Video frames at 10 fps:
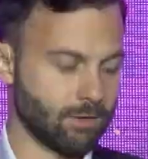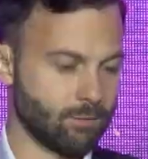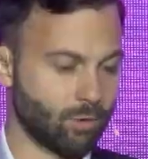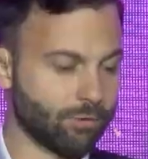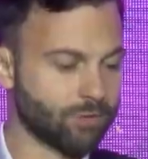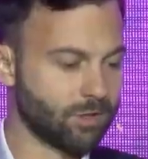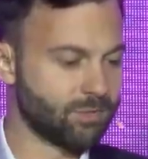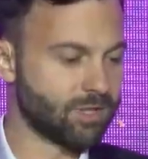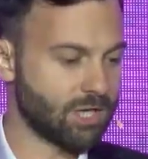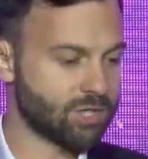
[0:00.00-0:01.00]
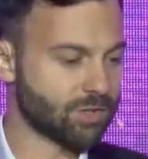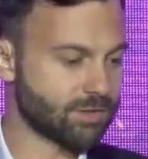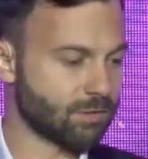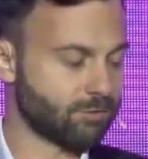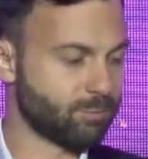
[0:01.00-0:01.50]
one of the
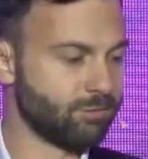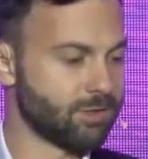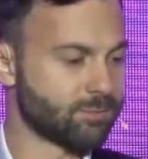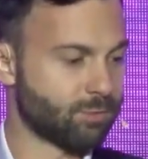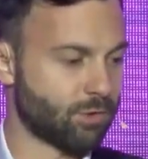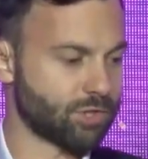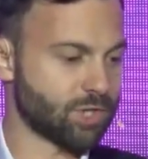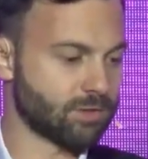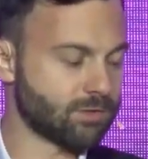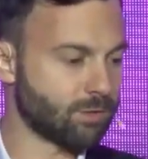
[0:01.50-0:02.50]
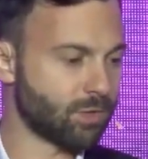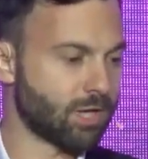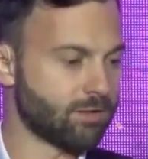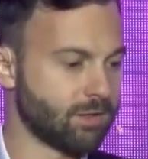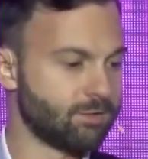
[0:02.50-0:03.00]
limitations of previous projects that we
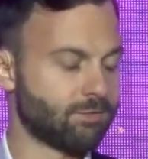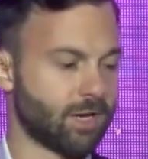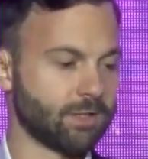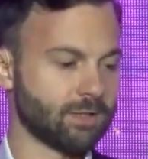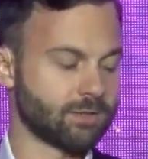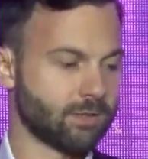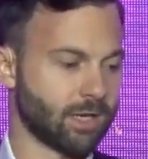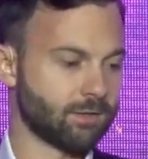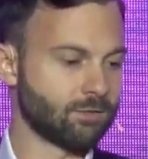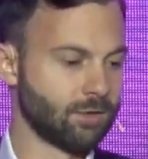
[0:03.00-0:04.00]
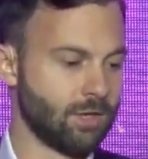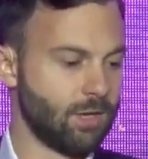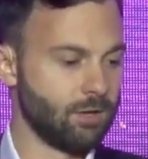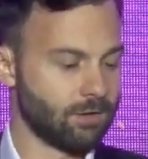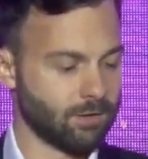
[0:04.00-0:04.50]
identified is that
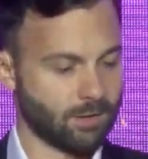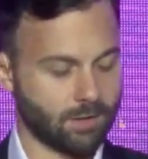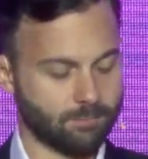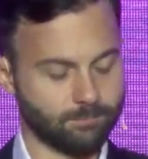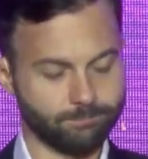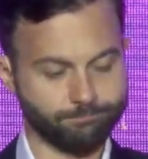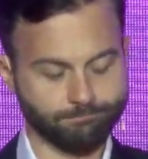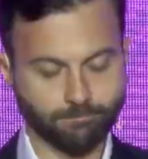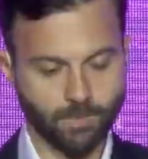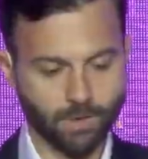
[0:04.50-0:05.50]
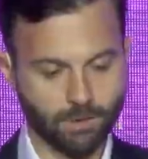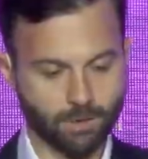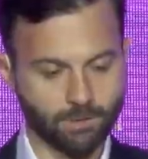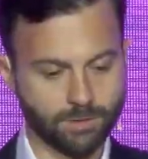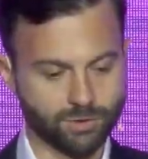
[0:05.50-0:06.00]

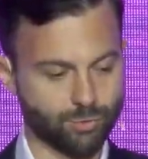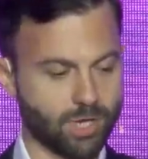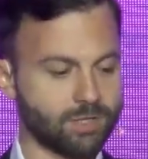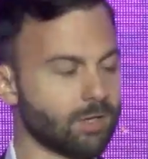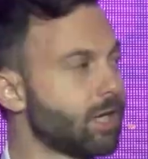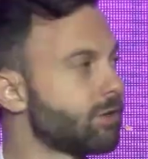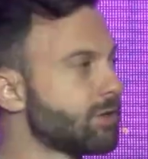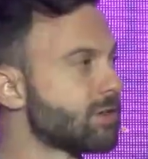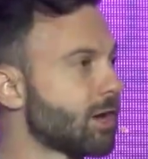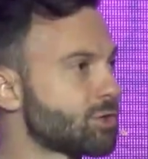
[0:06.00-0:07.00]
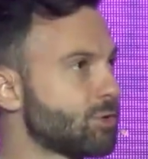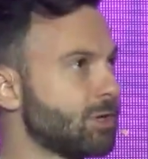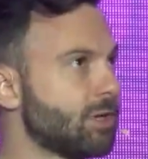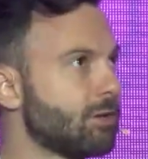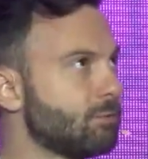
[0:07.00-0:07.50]
the trading layer
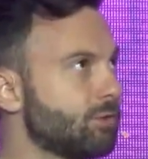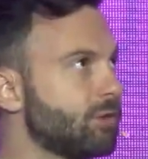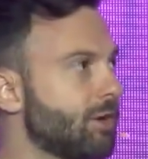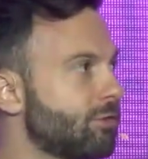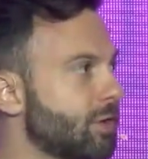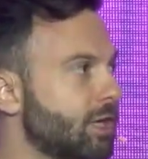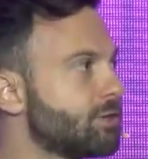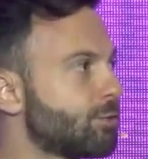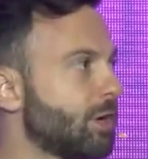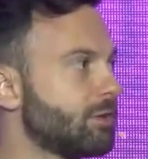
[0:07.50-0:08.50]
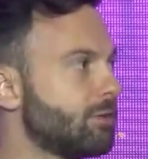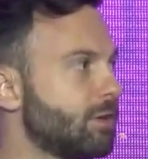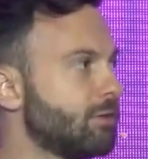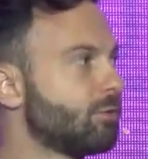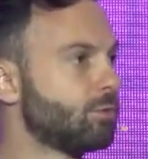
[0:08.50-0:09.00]
was never integrated
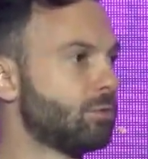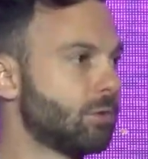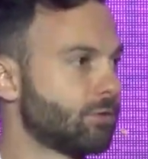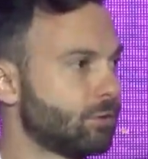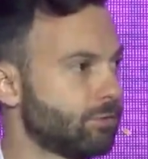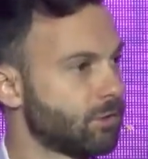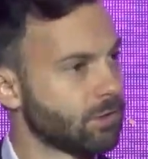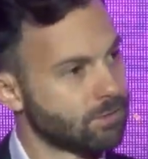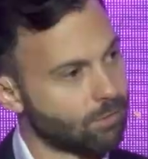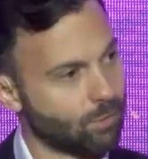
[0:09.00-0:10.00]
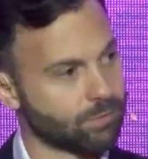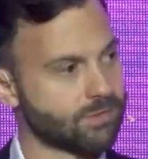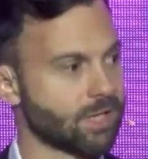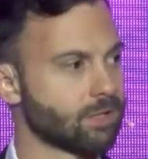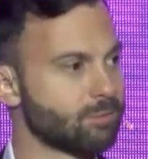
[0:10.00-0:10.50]
into sort of the whole
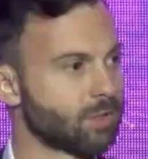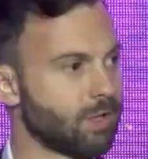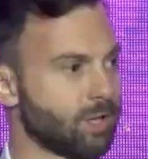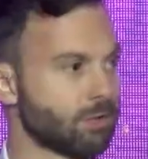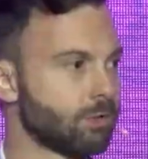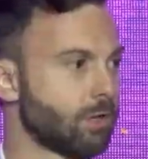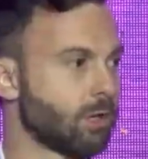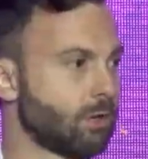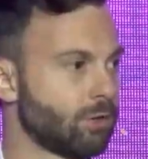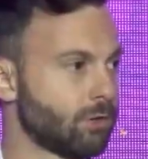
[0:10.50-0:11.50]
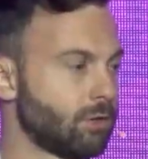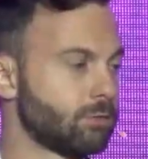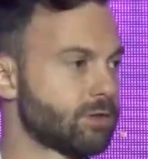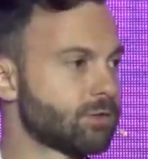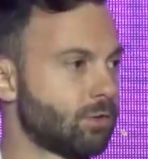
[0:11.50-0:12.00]
settlement layer
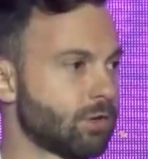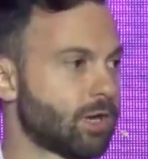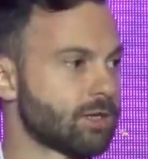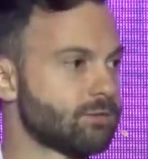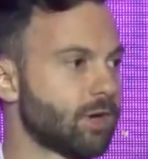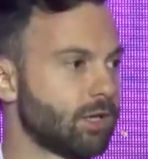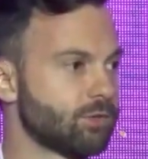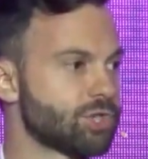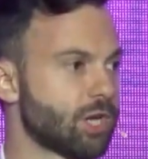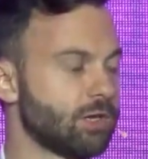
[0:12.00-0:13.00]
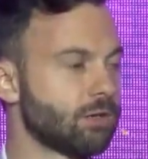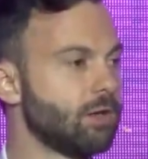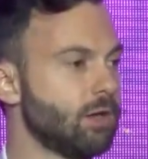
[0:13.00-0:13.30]
on this tokenized value chain.